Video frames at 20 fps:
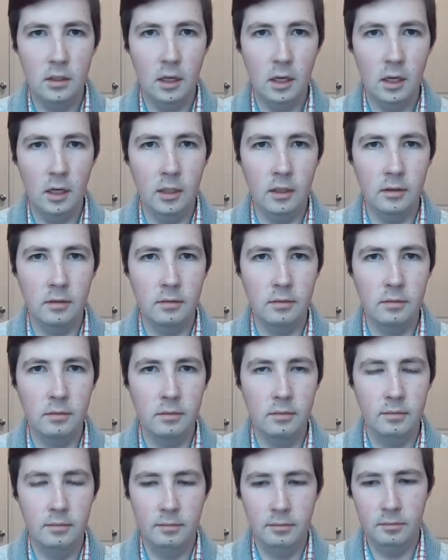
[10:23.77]
uh,
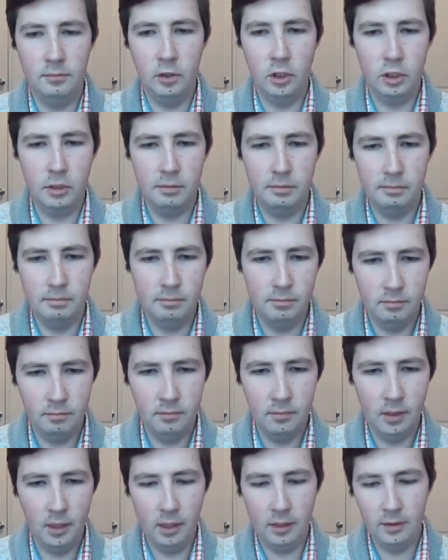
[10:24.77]
just
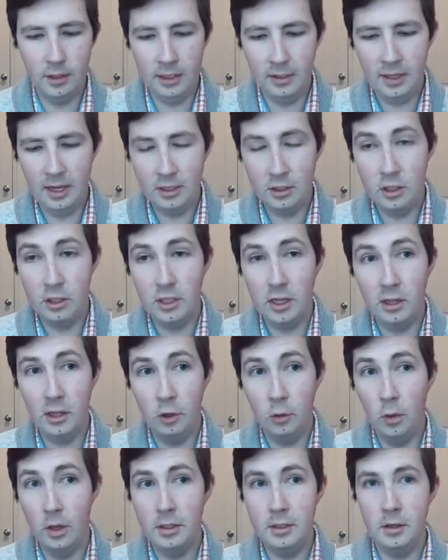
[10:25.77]
like that. She said
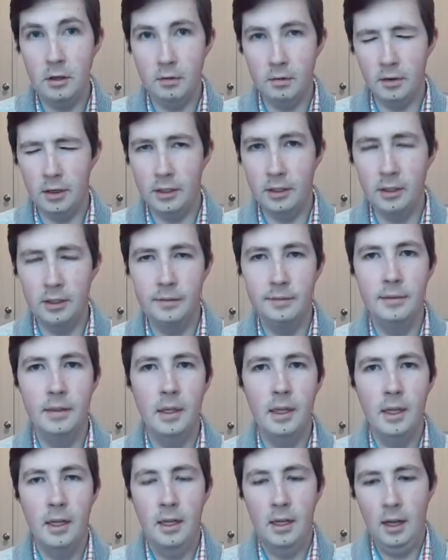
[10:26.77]
there was no father.
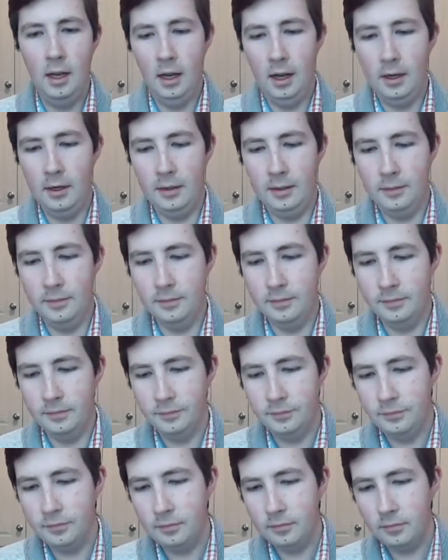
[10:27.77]
Um,
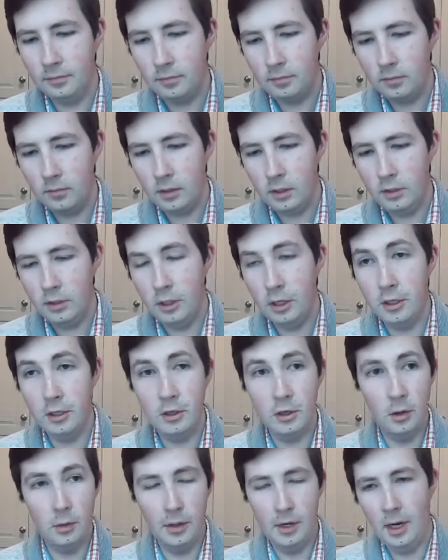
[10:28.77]
she
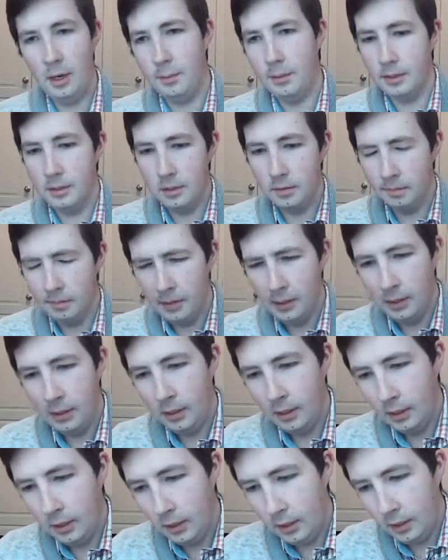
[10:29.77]
doesn't know what happened,
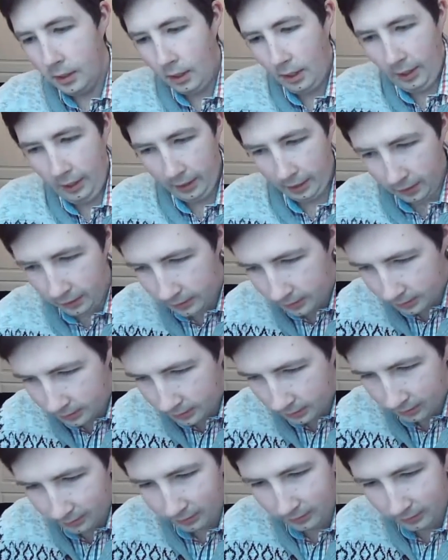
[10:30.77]
and